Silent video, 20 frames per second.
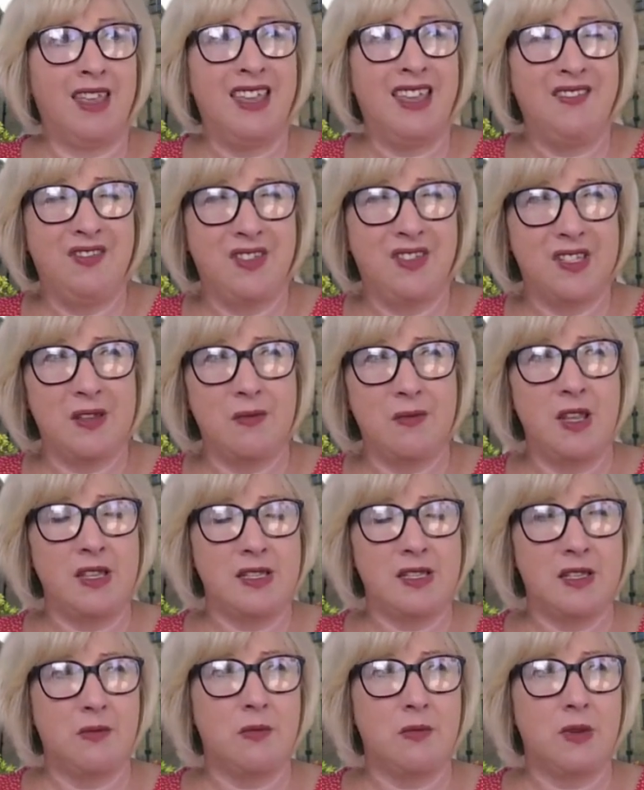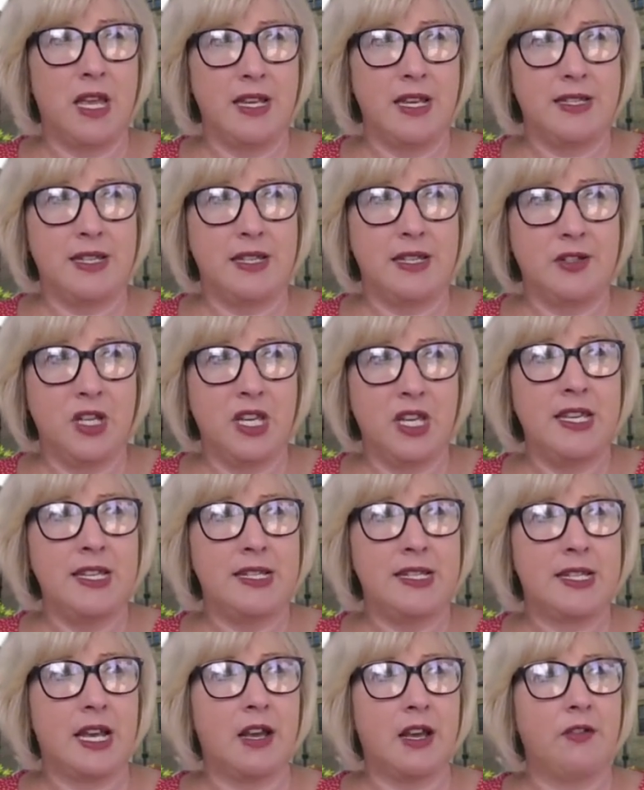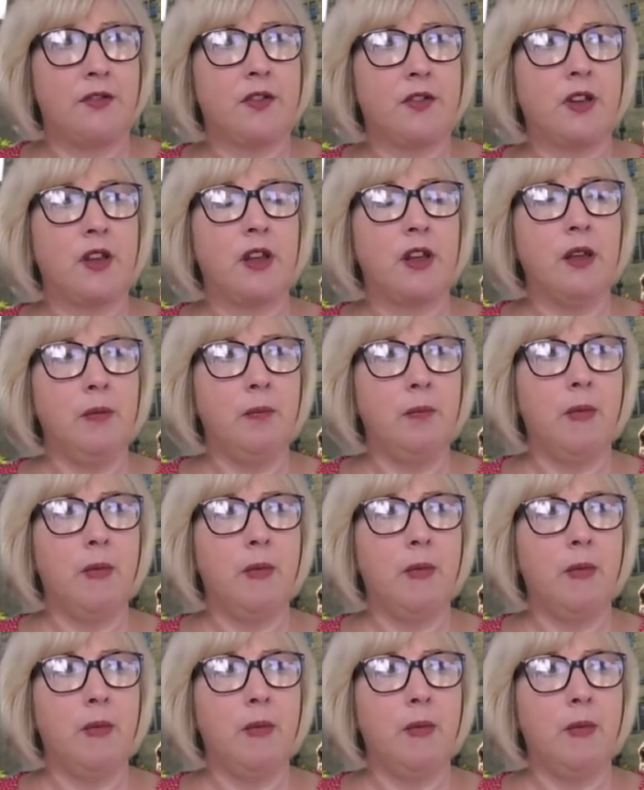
even in some cases years after,